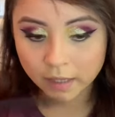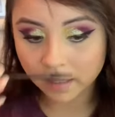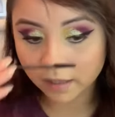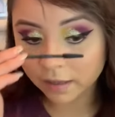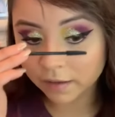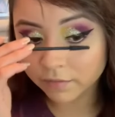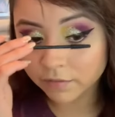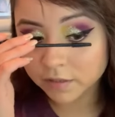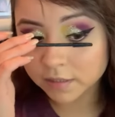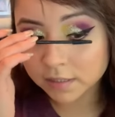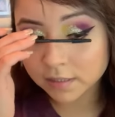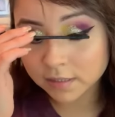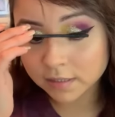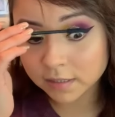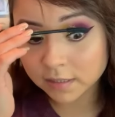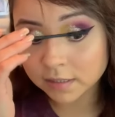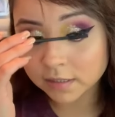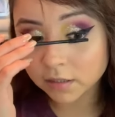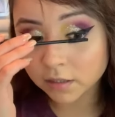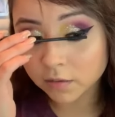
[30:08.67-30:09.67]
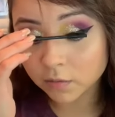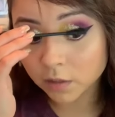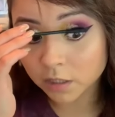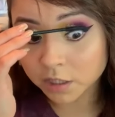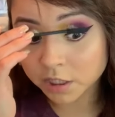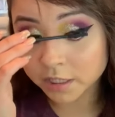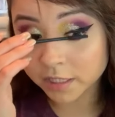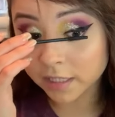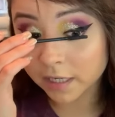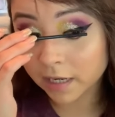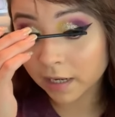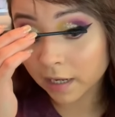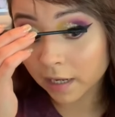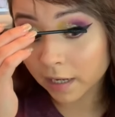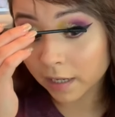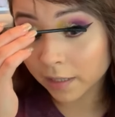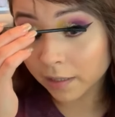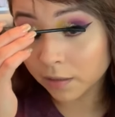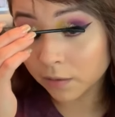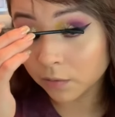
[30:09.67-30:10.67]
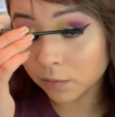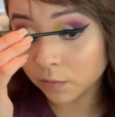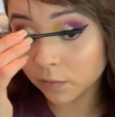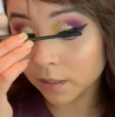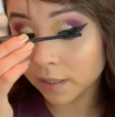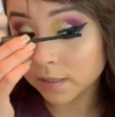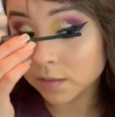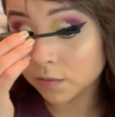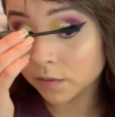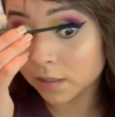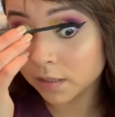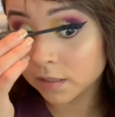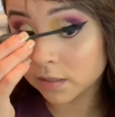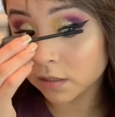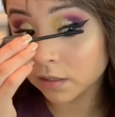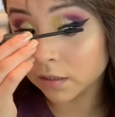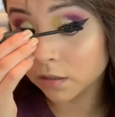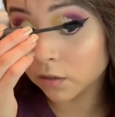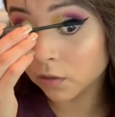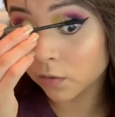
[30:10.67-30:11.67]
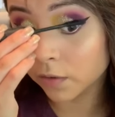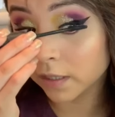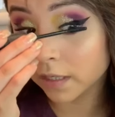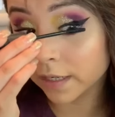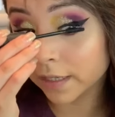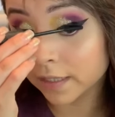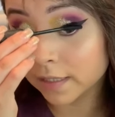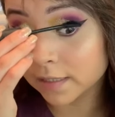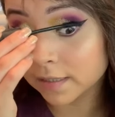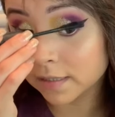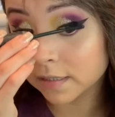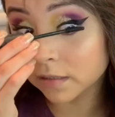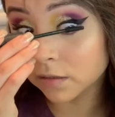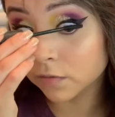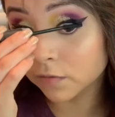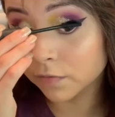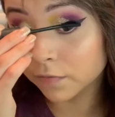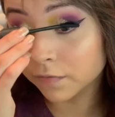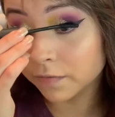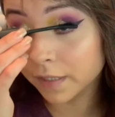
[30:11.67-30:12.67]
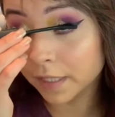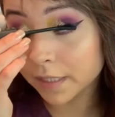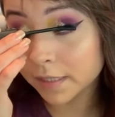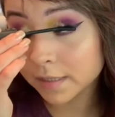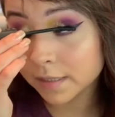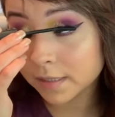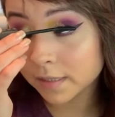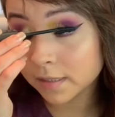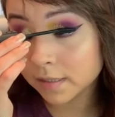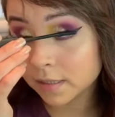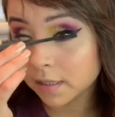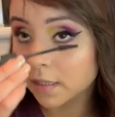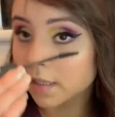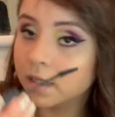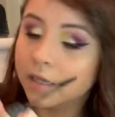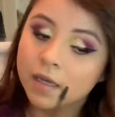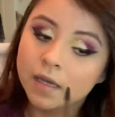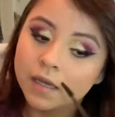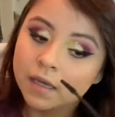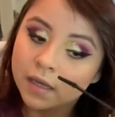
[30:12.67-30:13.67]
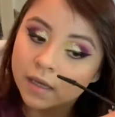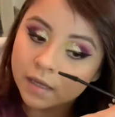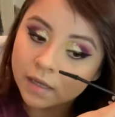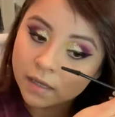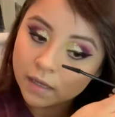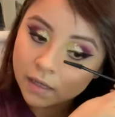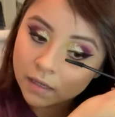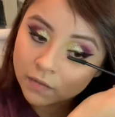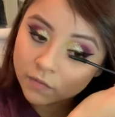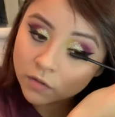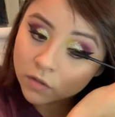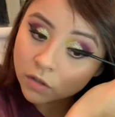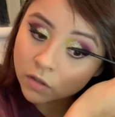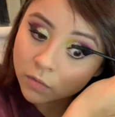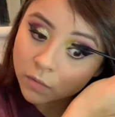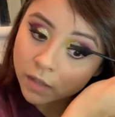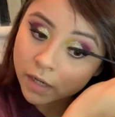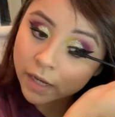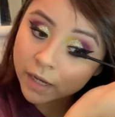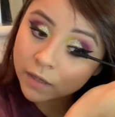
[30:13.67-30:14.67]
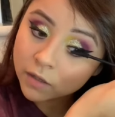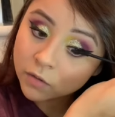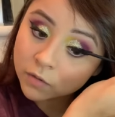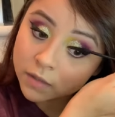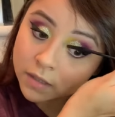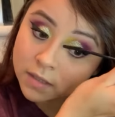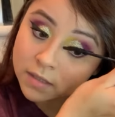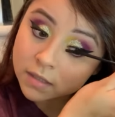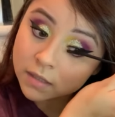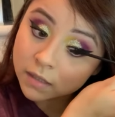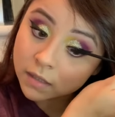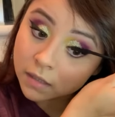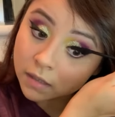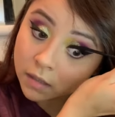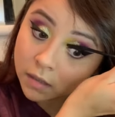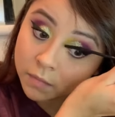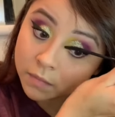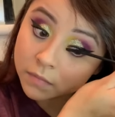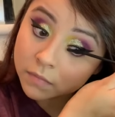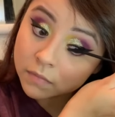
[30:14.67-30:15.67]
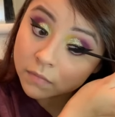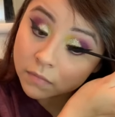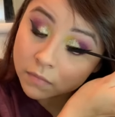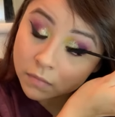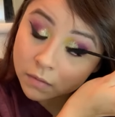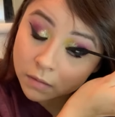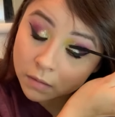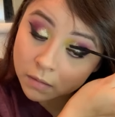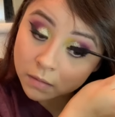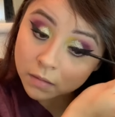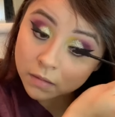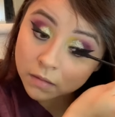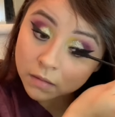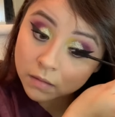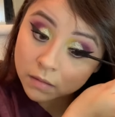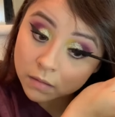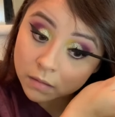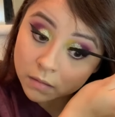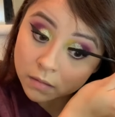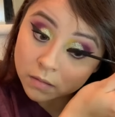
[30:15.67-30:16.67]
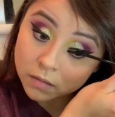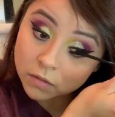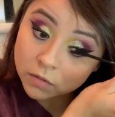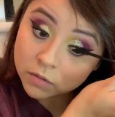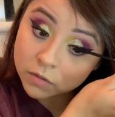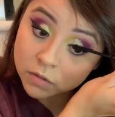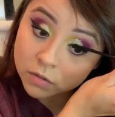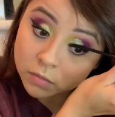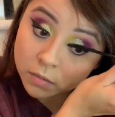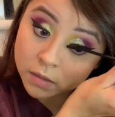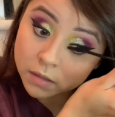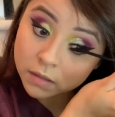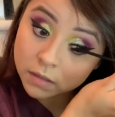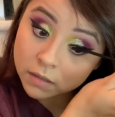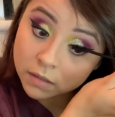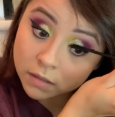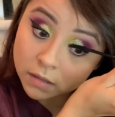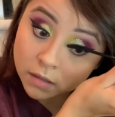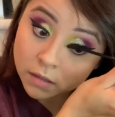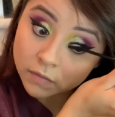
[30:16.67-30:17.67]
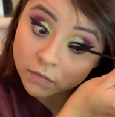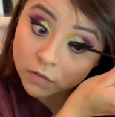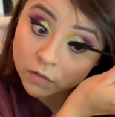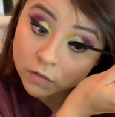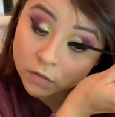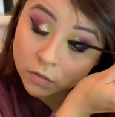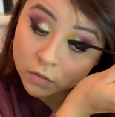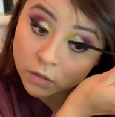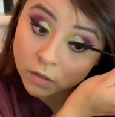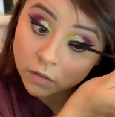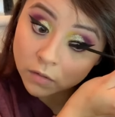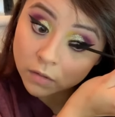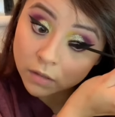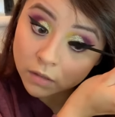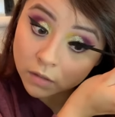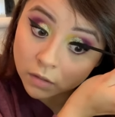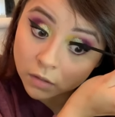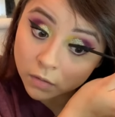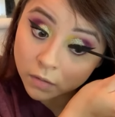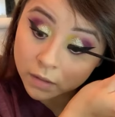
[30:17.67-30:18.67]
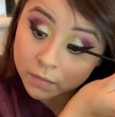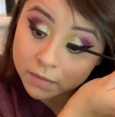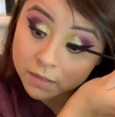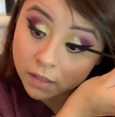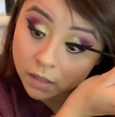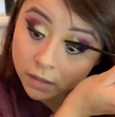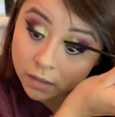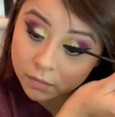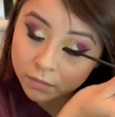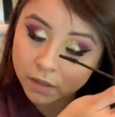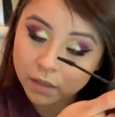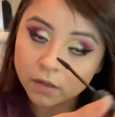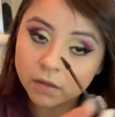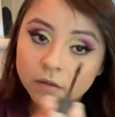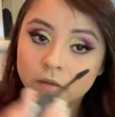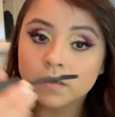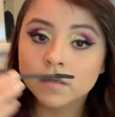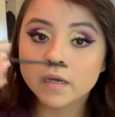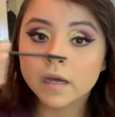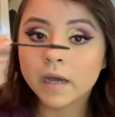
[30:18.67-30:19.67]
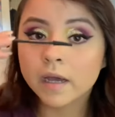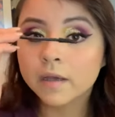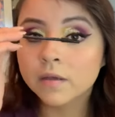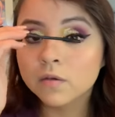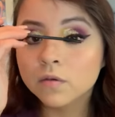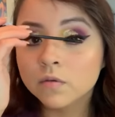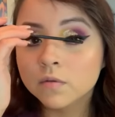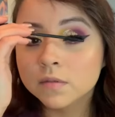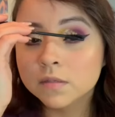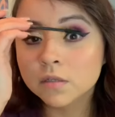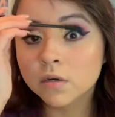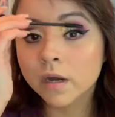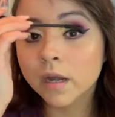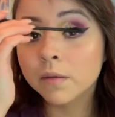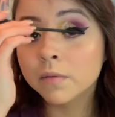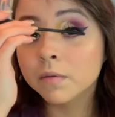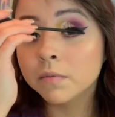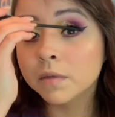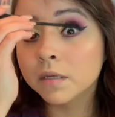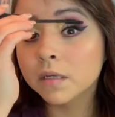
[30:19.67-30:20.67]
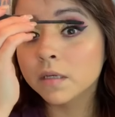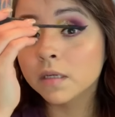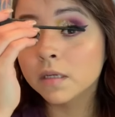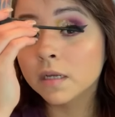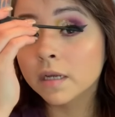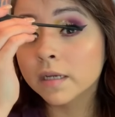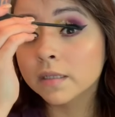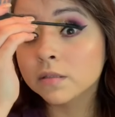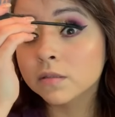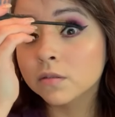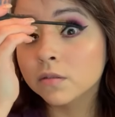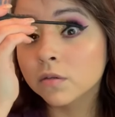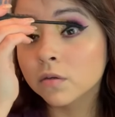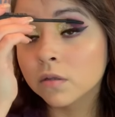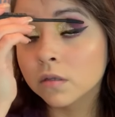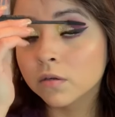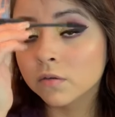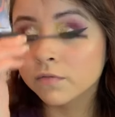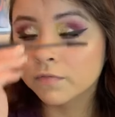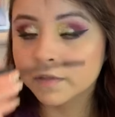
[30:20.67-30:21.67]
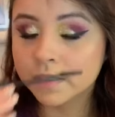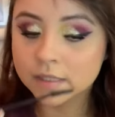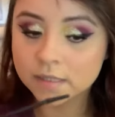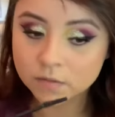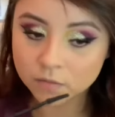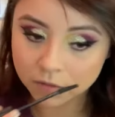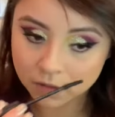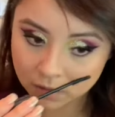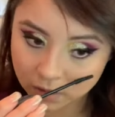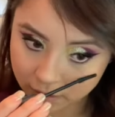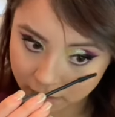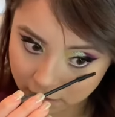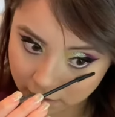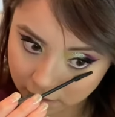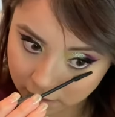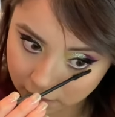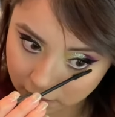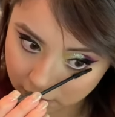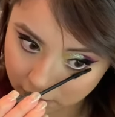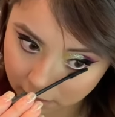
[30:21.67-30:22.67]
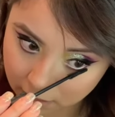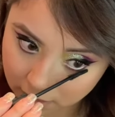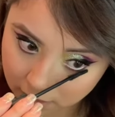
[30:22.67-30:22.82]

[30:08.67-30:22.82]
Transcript: ever since he started watching Caillou, that's when he started throwing like his little fits. And if you don't know what Caillou is, look it up, YouTube it. If you do know, then you know what I'm talking about. Caillou was a crybaby and he liked to throw little fits when like he